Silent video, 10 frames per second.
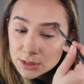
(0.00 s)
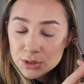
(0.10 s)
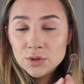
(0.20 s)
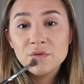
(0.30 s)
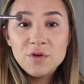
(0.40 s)

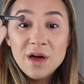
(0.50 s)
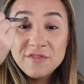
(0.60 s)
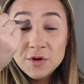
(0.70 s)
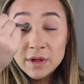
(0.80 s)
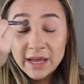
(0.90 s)
So if you have
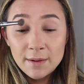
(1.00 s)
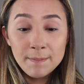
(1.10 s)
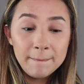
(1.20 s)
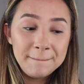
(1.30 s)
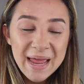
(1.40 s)
your like a
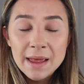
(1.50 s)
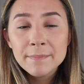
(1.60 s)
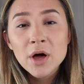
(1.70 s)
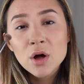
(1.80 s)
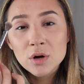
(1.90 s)
paint
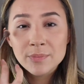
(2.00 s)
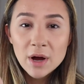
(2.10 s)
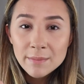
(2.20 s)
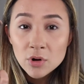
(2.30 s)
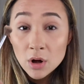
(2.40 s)
pot or a
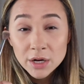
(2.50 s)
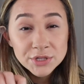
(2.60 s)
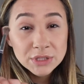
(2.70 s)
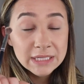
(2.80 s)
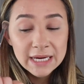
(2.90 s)
primer on
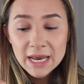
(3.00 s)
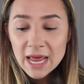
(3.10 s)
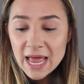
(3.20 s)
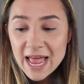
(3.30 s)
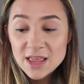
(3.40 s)
your lid
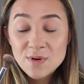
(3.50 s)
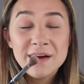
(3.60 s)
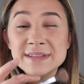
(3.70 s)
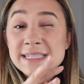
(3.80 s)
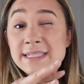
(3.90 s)
and you
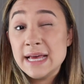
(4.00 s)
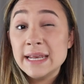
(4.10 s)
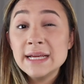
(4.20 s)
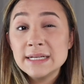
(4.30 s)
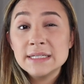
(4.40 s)
haven't set
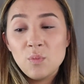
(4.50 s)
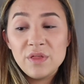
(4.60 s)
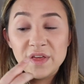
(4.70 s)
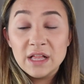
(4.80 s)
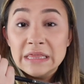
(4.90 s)
it
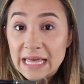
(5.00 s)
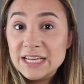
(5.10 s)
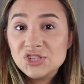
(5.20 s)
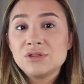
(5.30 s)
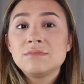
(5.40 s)
with like a
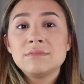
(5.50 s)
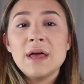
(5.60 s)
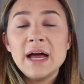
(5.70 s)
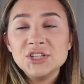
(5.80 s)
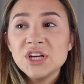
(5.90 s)
light
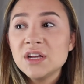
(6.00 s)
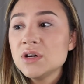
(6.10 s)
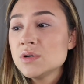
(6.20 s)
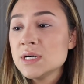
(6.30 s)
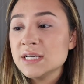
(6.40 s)

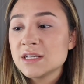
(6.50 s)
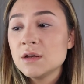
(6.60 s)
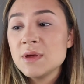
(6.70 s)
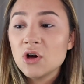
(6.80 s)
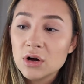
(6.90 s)
eyeshadow, it's
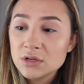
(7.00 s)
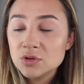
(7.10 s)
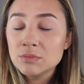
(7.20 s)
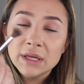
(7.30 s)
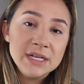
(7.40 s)
gonna be hard
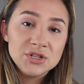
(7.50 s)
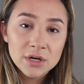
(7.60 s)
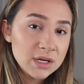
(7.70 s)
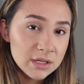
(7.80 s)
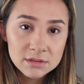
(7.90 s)
to blend
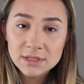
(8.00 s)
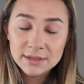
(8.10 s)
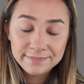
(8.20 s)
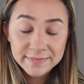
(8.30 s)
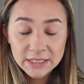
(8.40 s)
dark colors in.